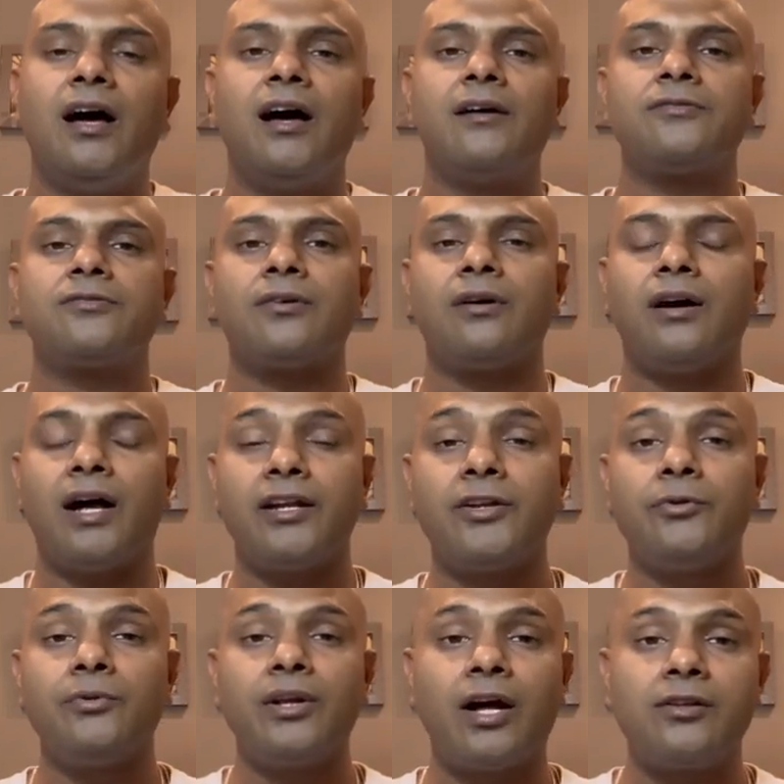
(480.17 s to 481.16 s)
So, and
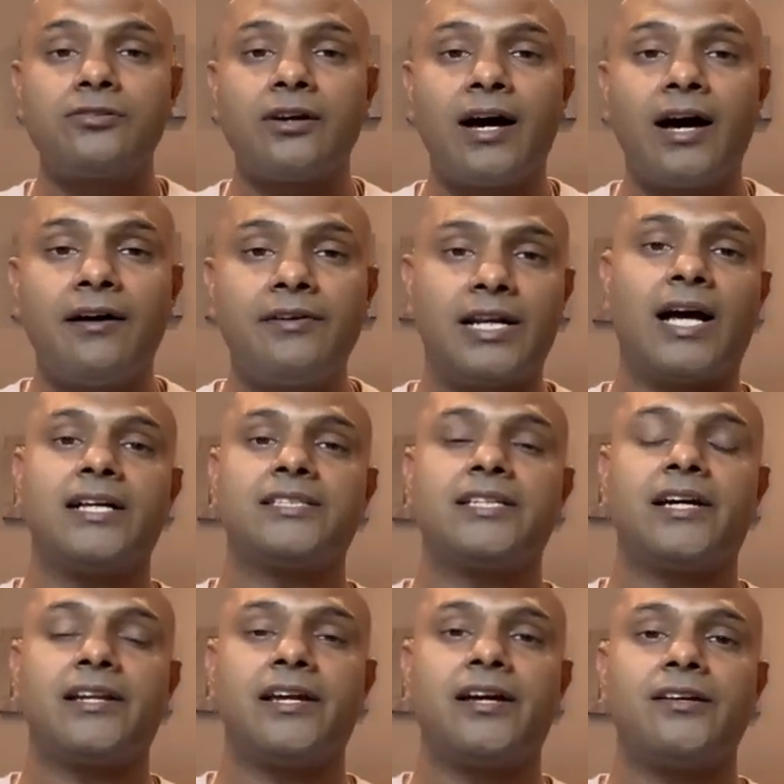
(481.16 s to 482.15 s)
you will also have an
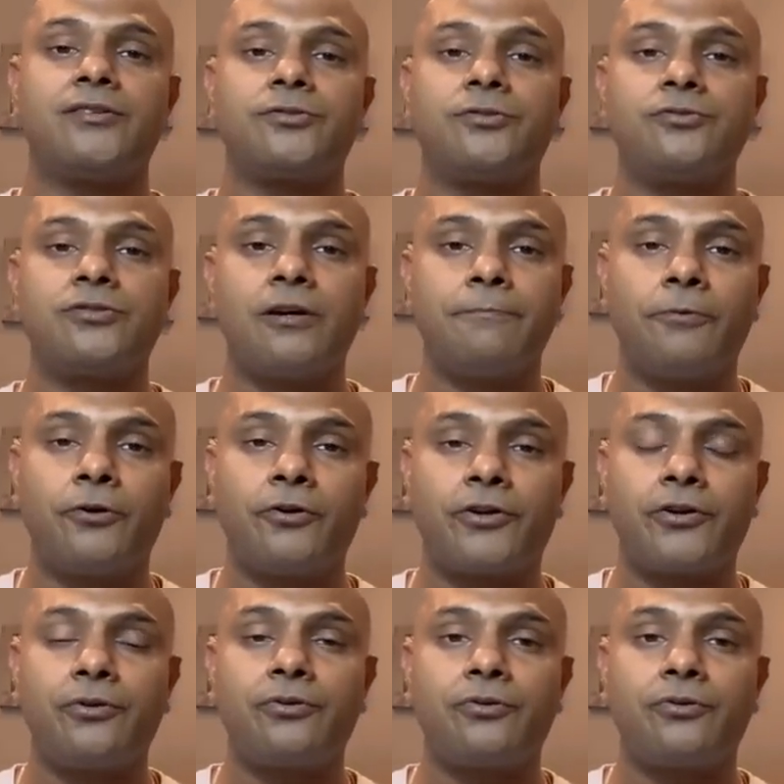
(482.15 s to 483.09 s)
Acharya to support you,